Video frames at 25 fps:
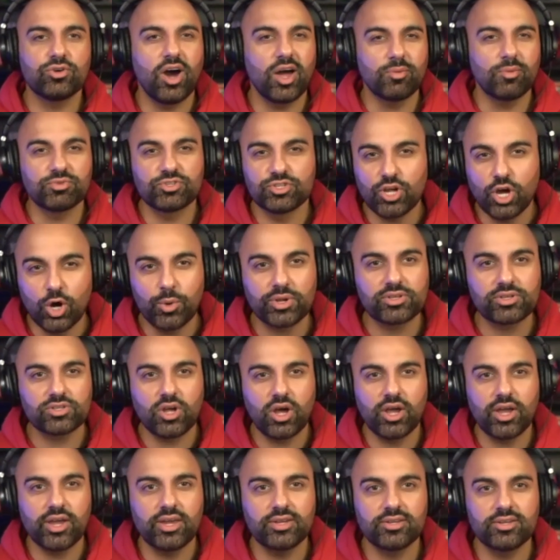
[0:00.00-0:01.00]
I'm so
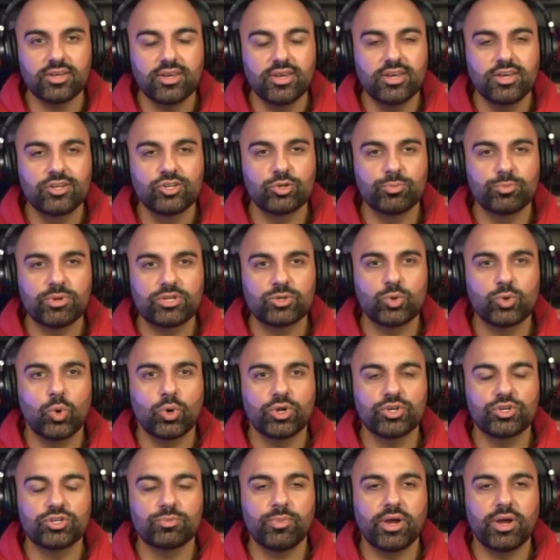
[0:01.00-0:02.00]
excited to be
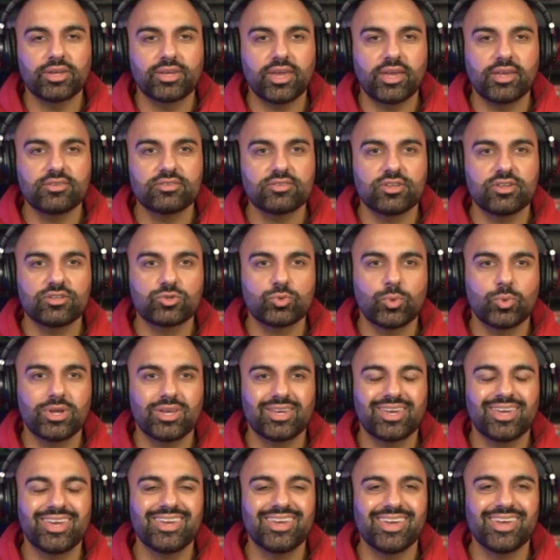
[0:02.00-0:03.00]
talking to my guest this
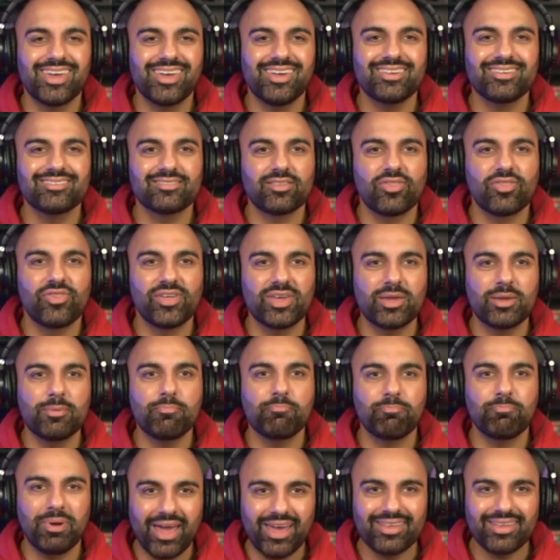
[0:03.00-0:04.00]
week. He is the
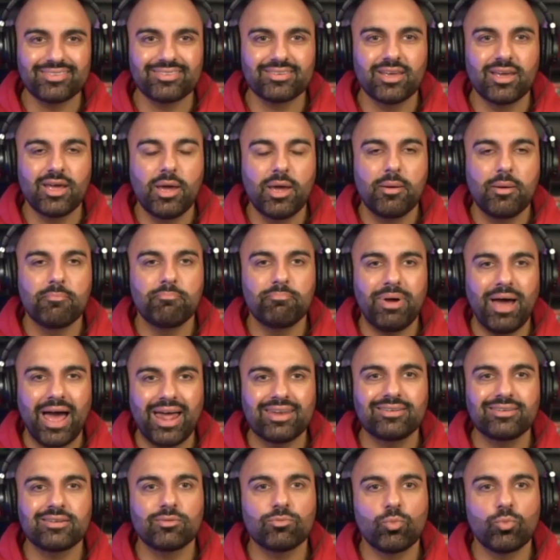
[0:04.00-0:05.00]
best
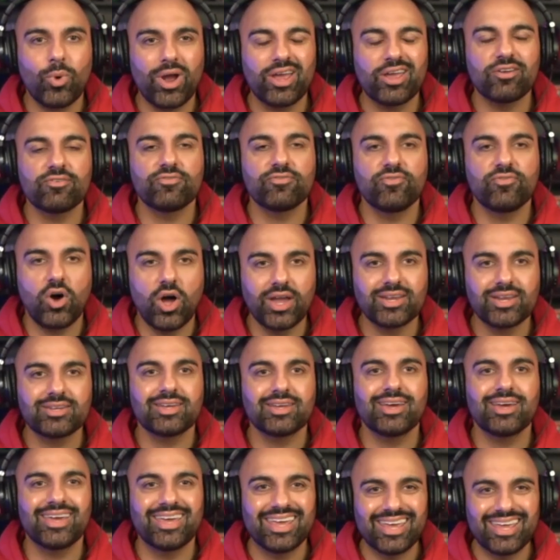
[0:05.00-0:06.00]
bantamweight
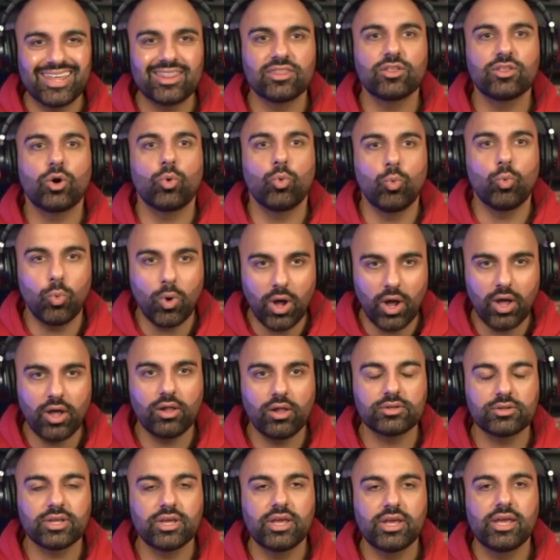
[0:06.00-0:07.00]
fighter in the
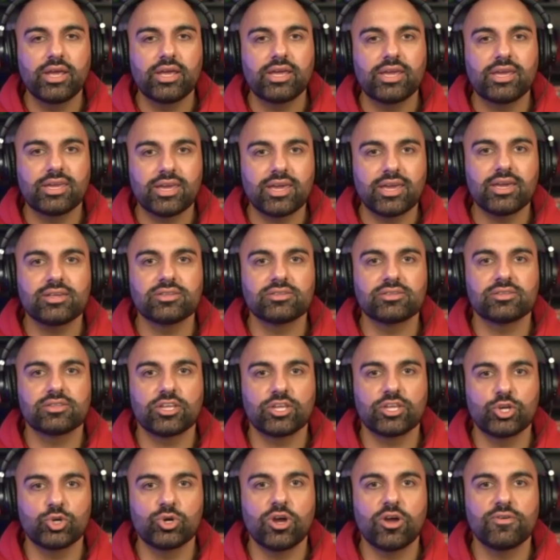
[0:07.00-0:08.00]
world. He is
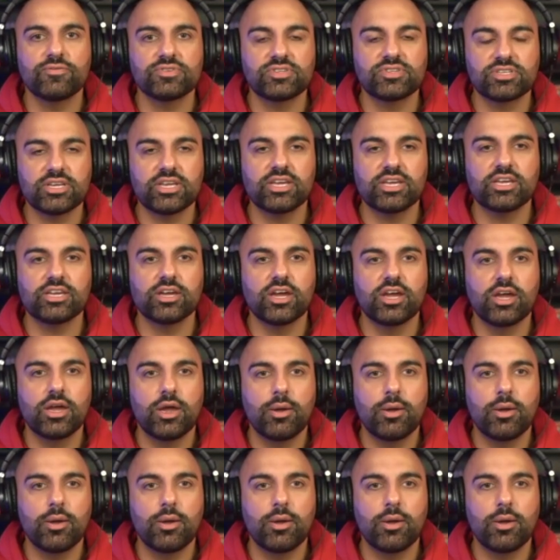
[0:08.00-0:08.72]
the UFC